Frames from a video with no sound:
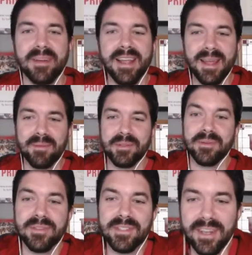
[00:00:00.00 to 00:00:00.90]
but I am, as
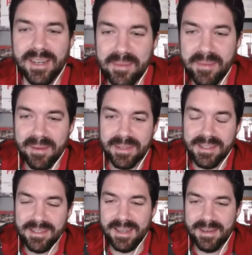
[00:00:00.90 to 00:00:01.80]
we were just talking about,
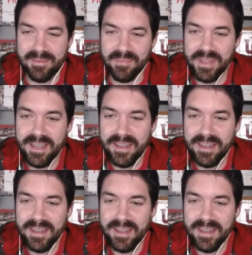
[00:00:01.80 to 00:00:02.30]
because I am